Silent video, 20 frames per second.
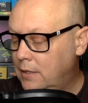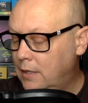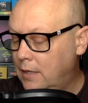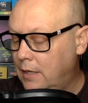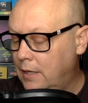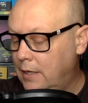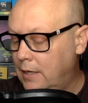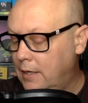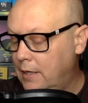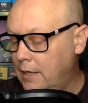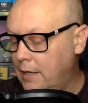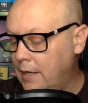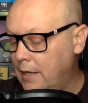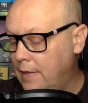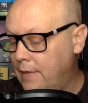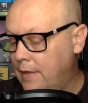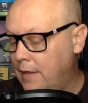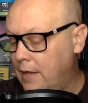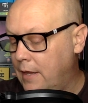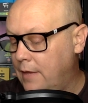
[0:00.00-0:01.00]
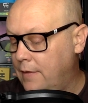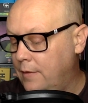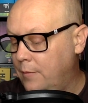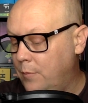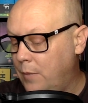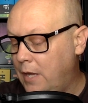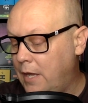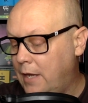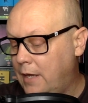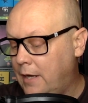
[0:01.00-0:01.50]
Uh, and then The
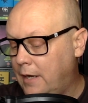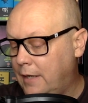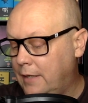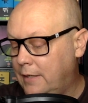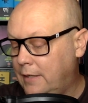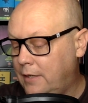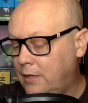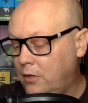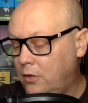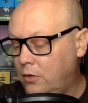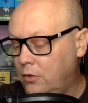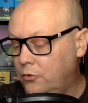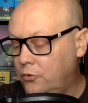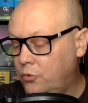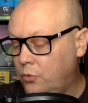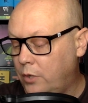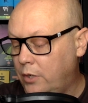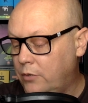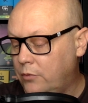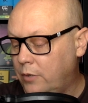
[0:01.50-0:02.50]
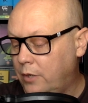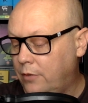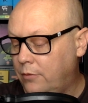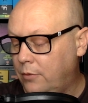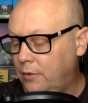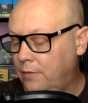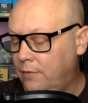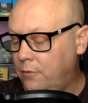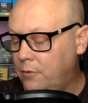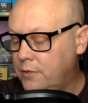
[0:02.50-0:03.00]
Man I Killed
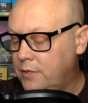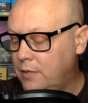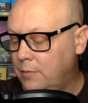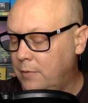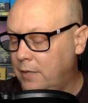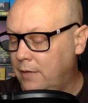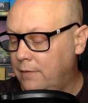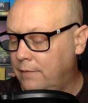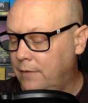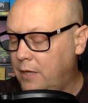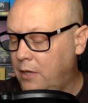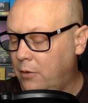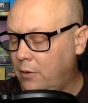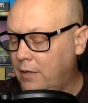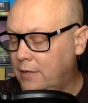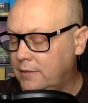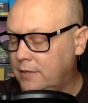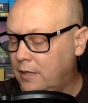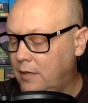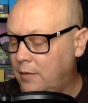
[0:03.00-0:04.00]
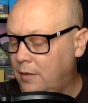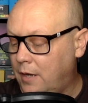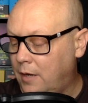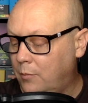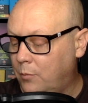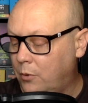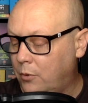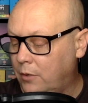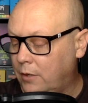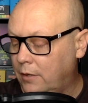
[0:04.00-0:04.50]
2023 14 minute video essay
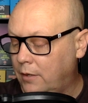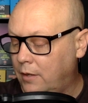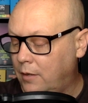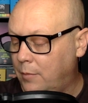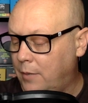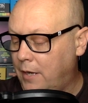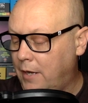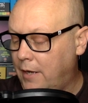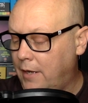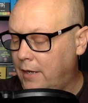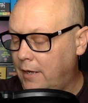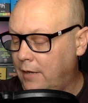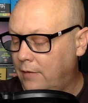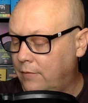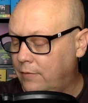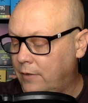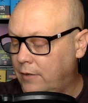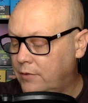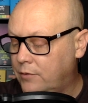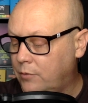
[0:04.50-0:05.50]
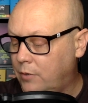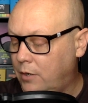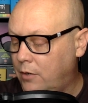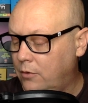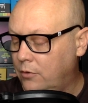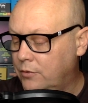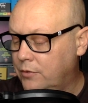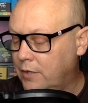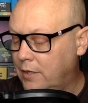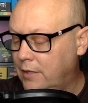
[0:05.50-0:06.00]
on Broken Lullaby and Francois
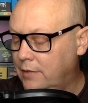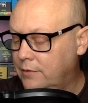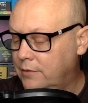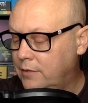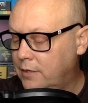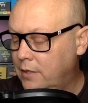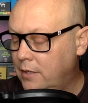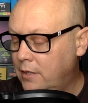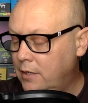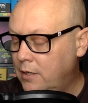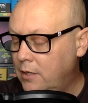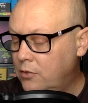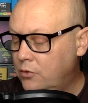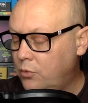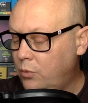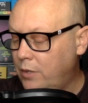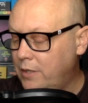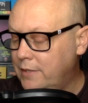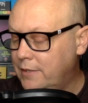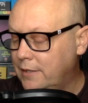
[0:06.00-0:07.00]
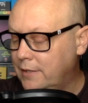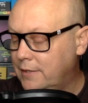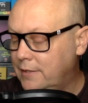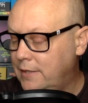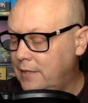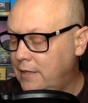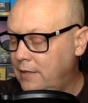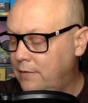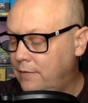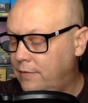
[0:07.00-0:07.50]
Ozon's
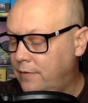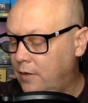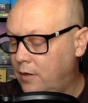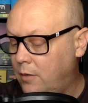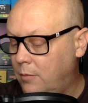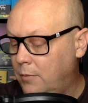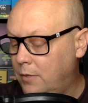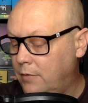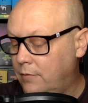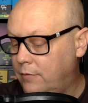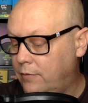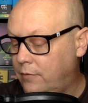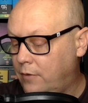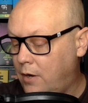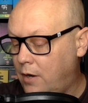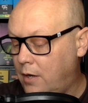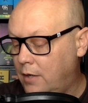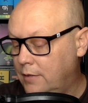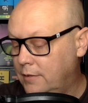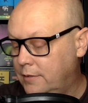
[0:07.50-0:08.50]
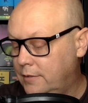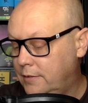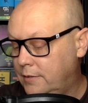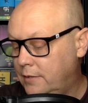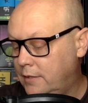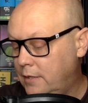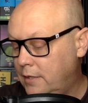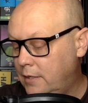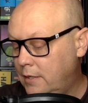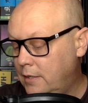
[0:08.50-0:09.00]
2016 film Frantz,
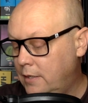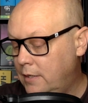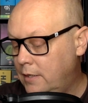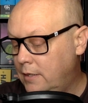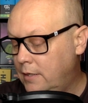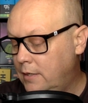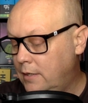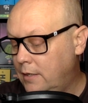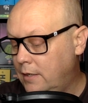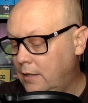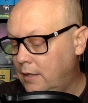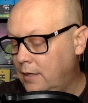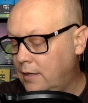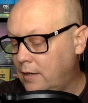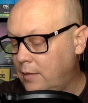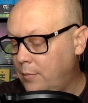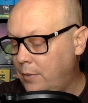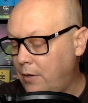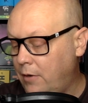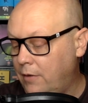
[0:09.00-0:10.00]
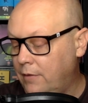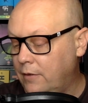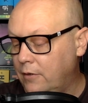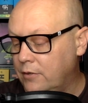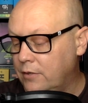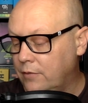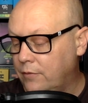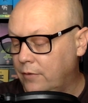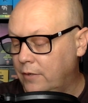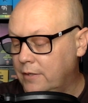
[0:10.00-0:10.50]
uh, comparing their
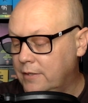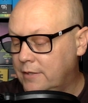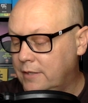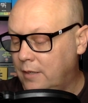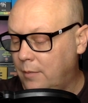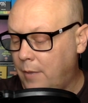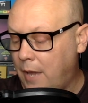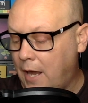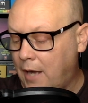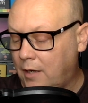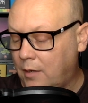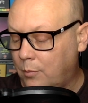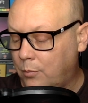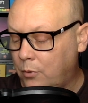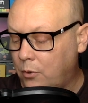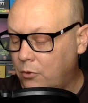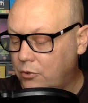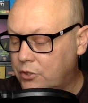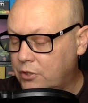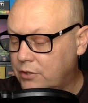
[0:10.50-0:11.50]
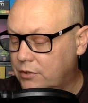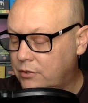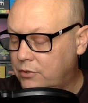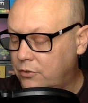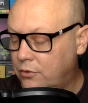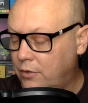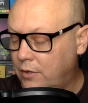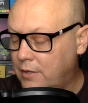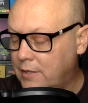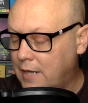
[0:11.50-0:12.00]
different cinematic approaches
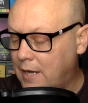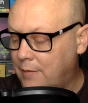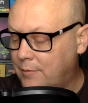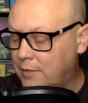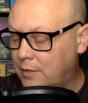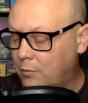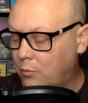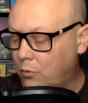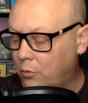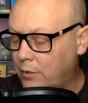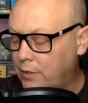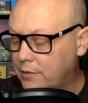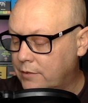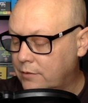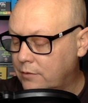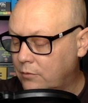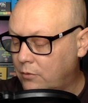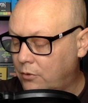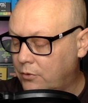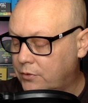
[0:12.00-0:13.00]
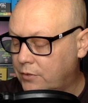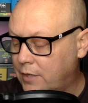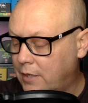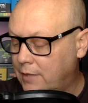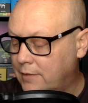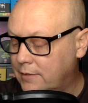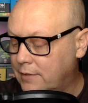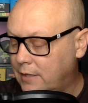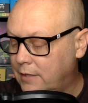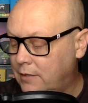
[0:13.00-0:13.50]
to adapting Maurice
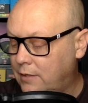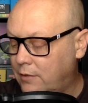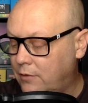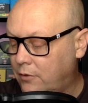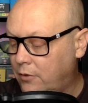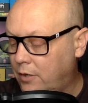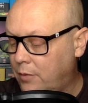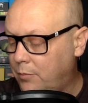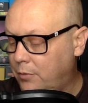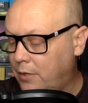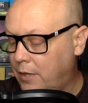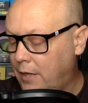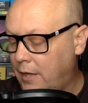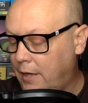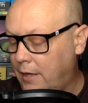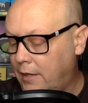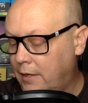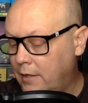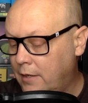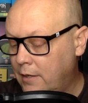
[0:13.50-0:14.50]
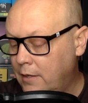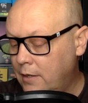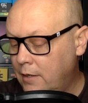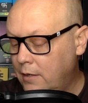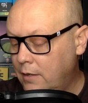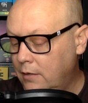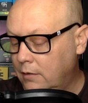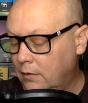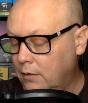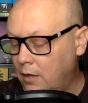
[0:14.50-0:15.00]
Rostand's 1930 play
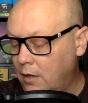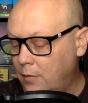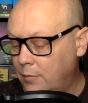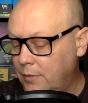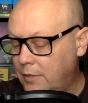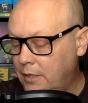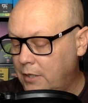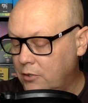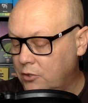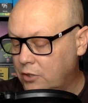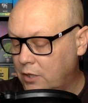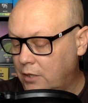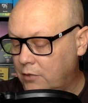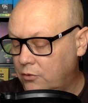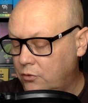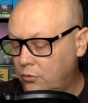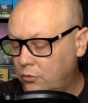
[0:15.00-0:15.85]
L'Homme qui j'a